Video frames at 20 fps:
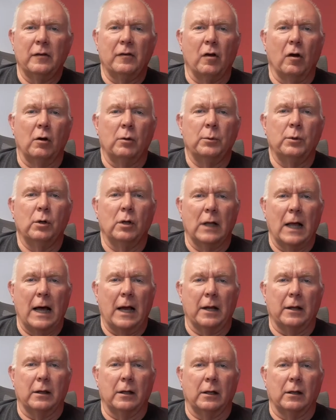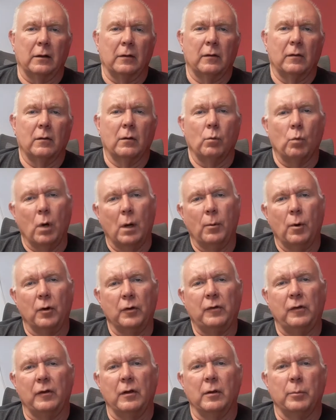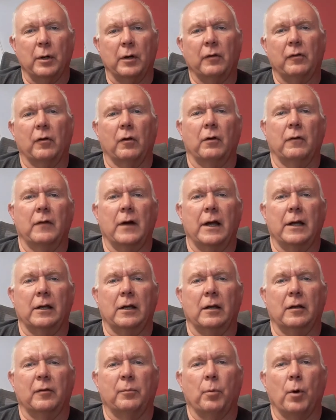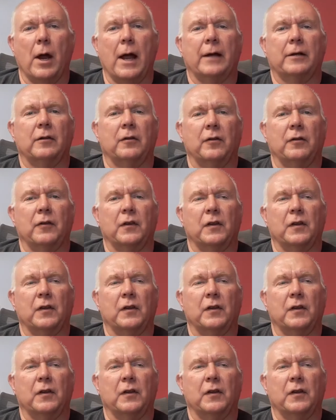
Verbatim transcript: is home to a lot of things. Well, mostly the Minnesota Vikings practice